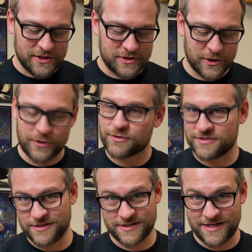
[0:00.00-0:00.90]
Turtles
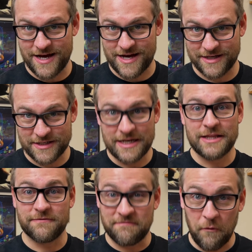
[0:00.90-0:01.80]
in Disguise,
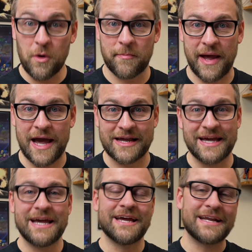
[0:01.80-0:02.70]
the four pack,
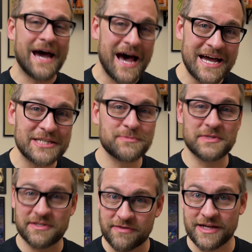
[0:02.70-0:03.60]
and I
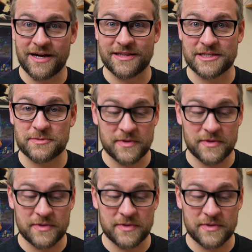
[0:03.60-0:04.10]
specifically got this